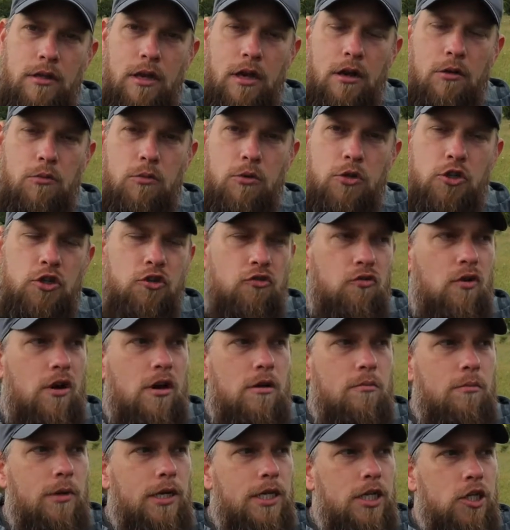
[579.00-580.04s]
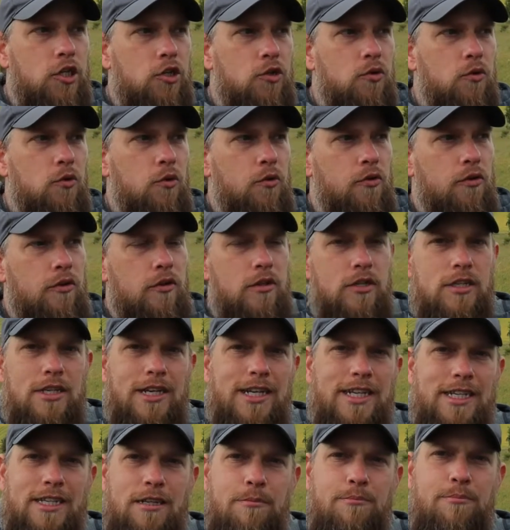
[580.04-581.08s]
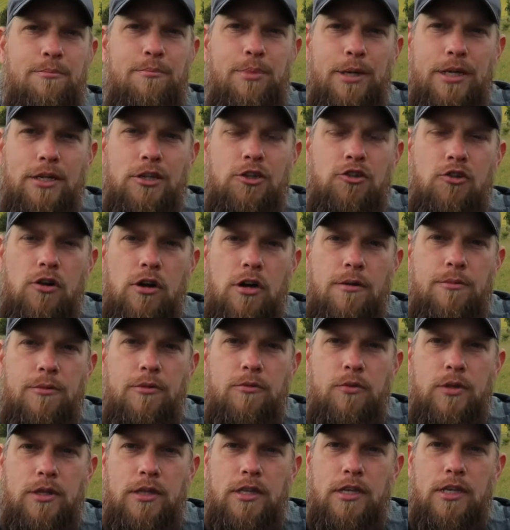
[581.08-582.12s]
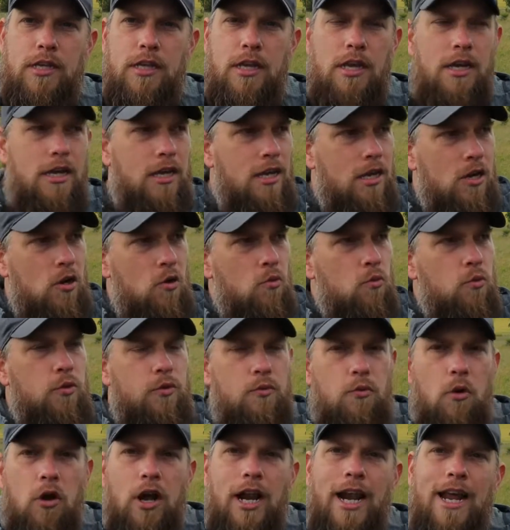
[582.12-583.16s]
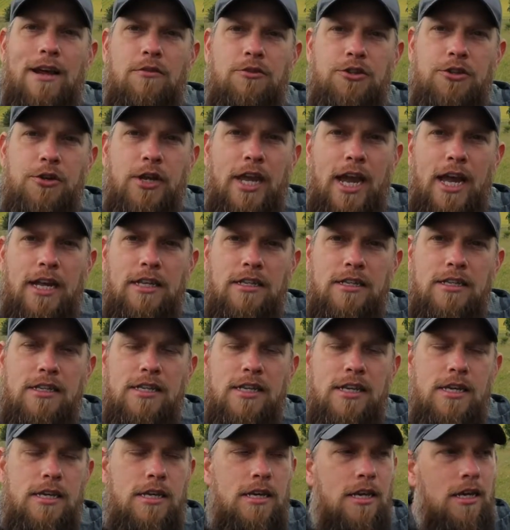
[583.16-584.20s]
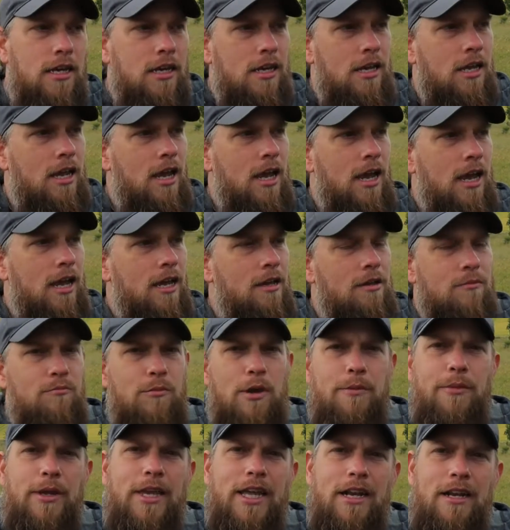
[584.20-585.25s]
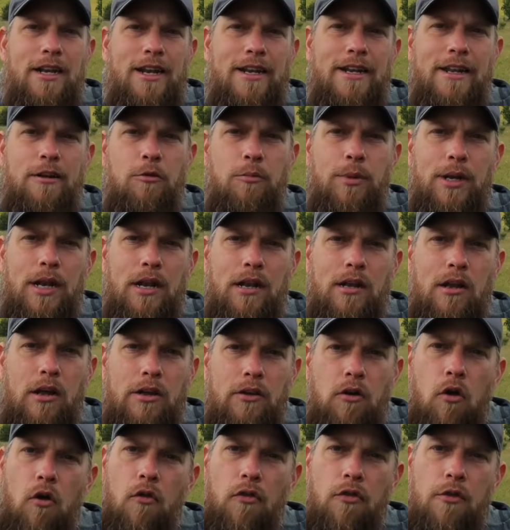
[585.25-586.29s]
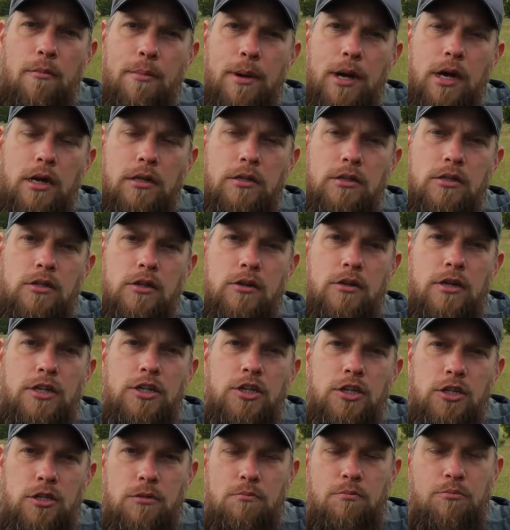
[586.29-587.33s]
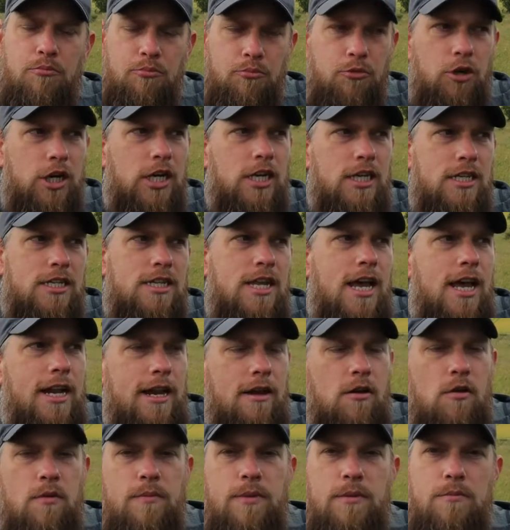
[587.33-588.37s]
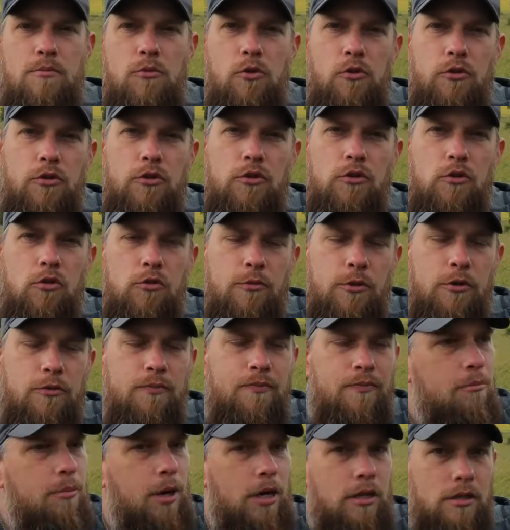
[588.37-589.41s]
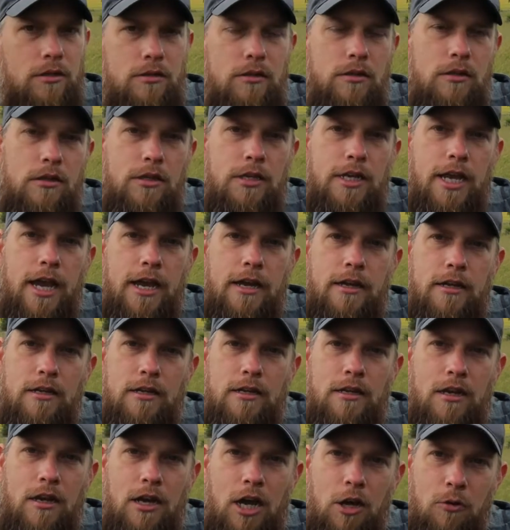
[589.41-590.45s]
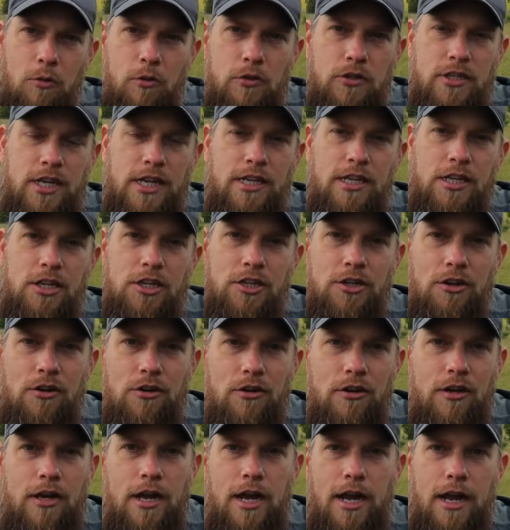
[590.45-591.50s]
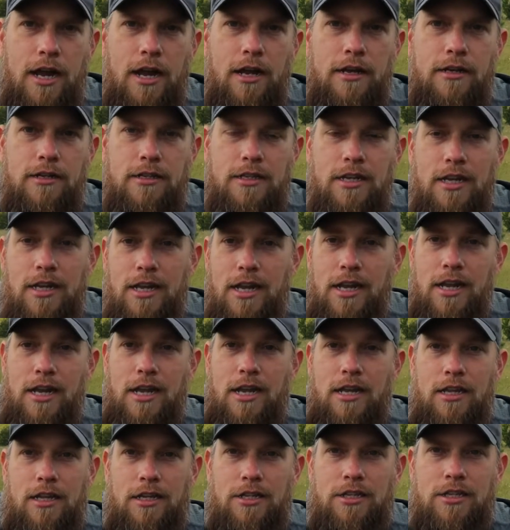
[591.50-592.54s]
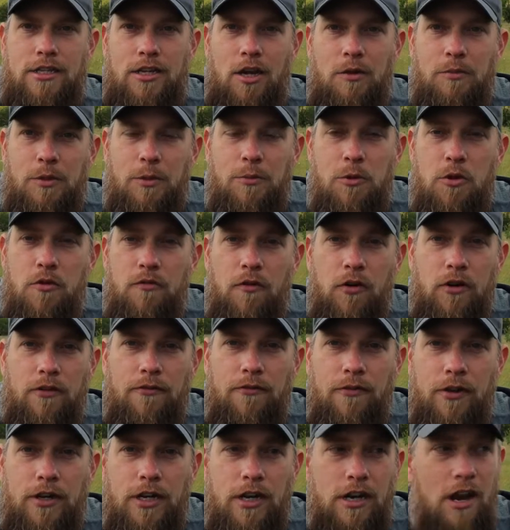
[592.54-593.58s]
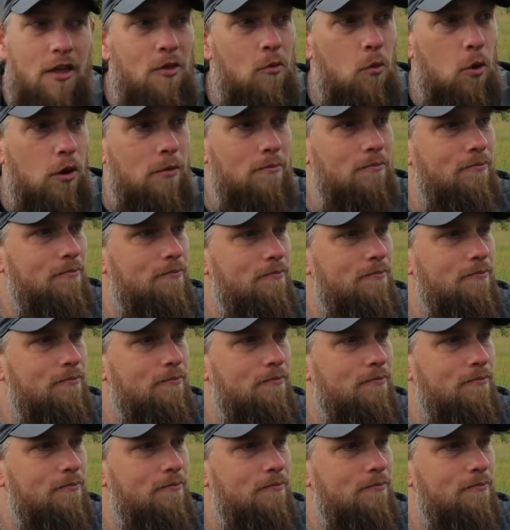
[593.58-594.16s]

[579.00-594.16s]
I will try and make sure that there's at least a bit of drama with what clouds you can see, and maybe get a little bit of light on the barn so it just brings that out a bit more than normal. But yeah, I will take this shot, and it's time to move on and find another one.